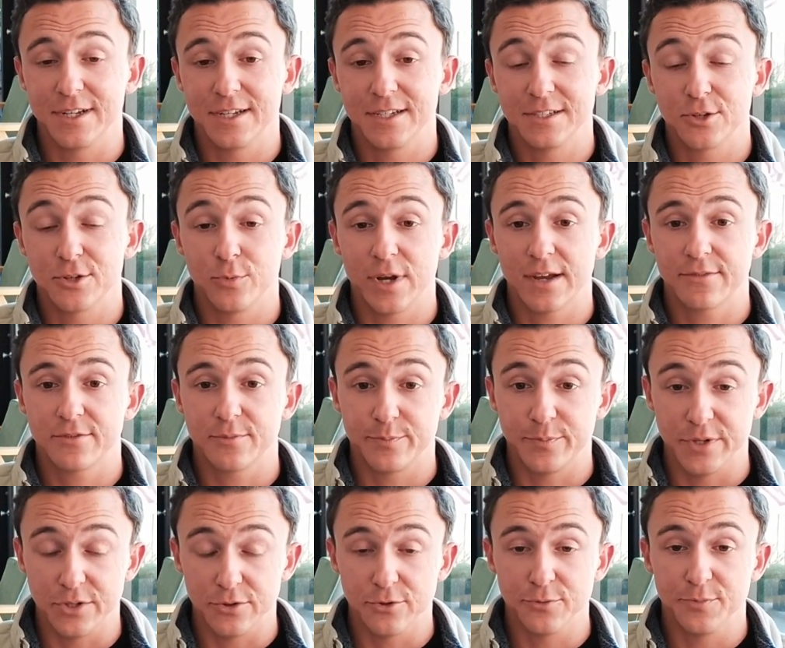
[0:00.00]
And so we have to
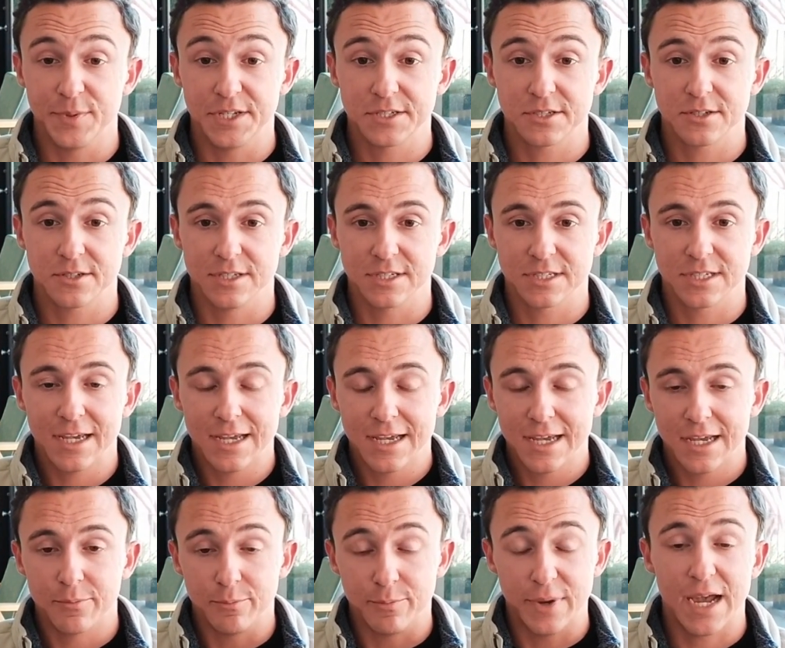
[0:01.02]
build basically this
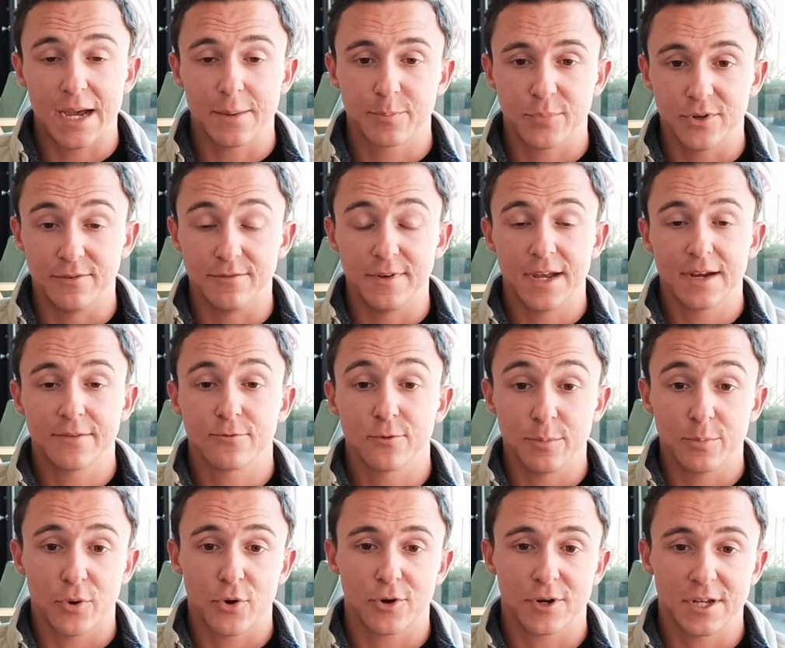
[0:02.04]
map of every
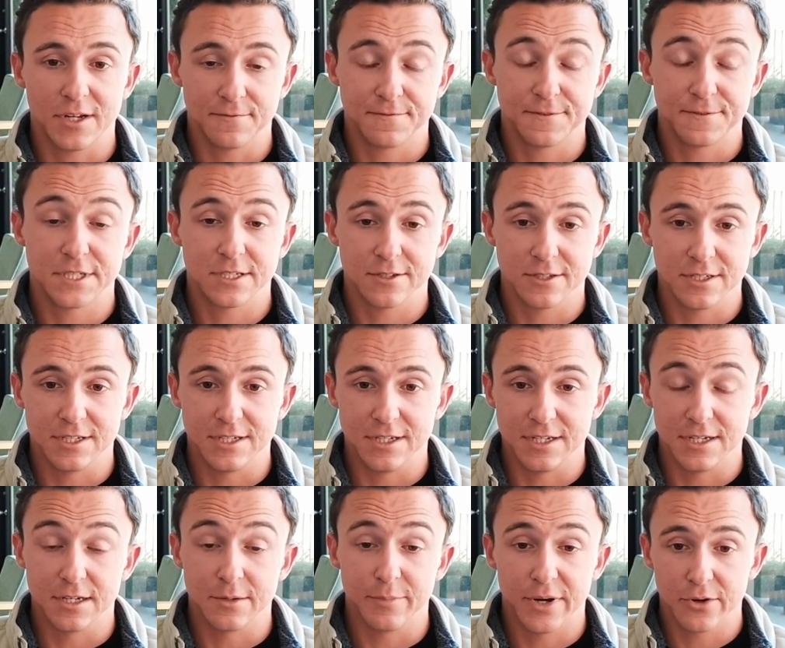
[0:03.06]
parking facility
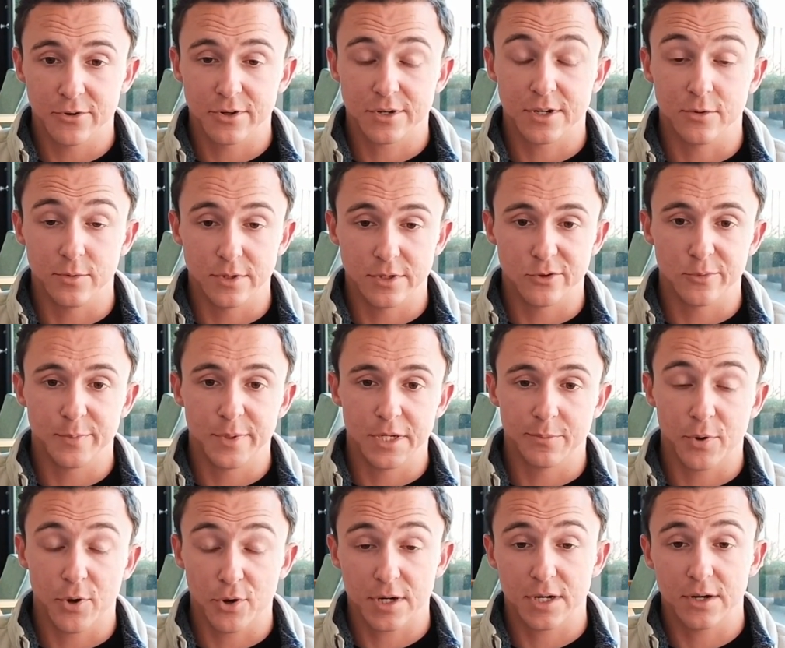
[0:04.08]
in America, whether it be a
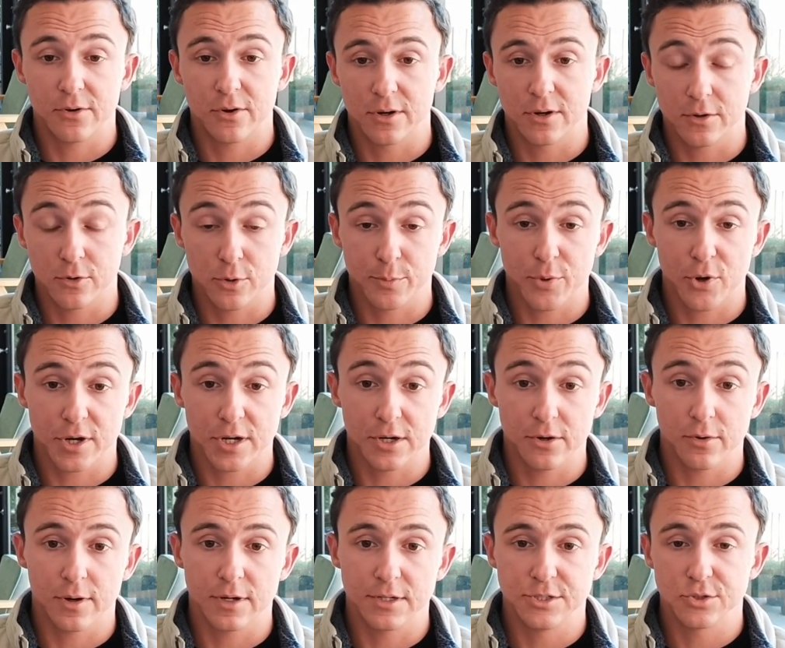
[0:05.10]
parking lot or a parking
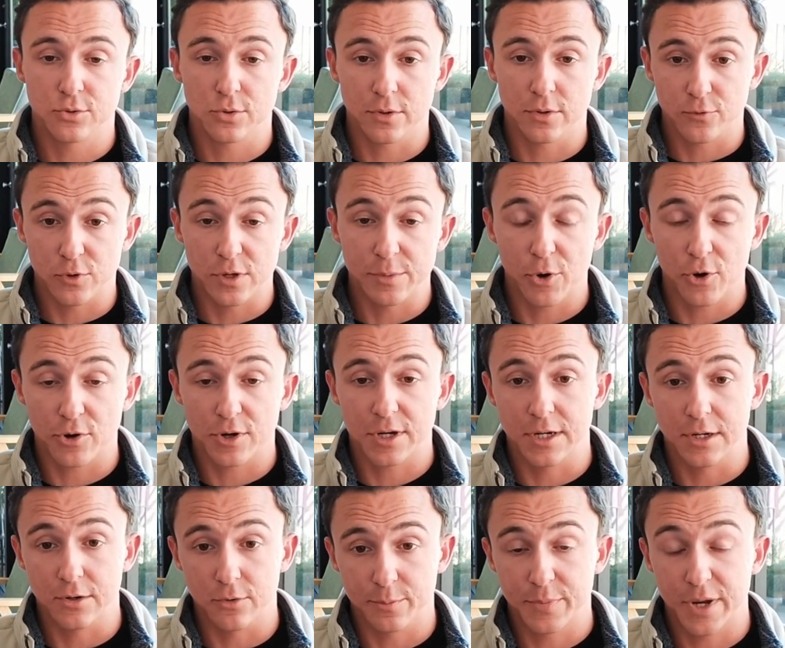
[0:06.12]
garage or free
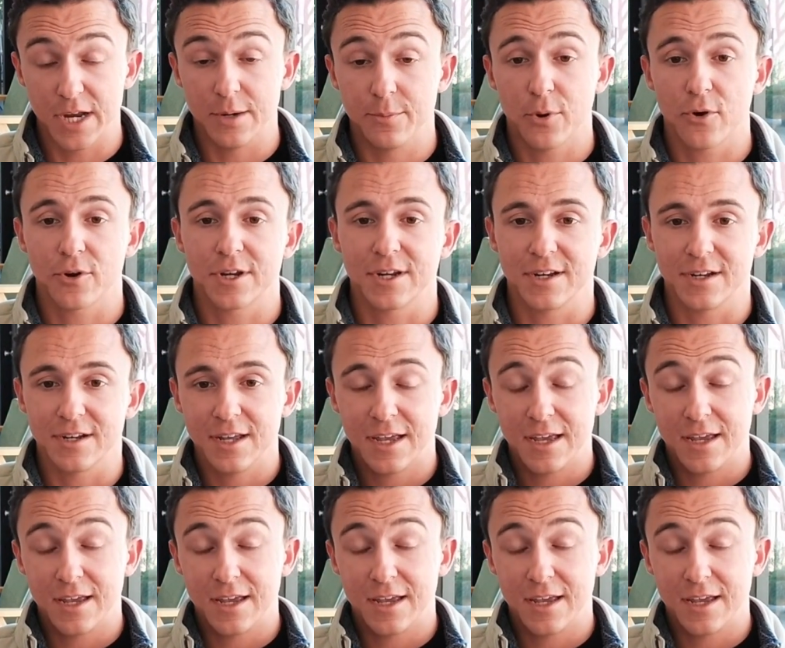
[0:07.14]
parking or paid parking.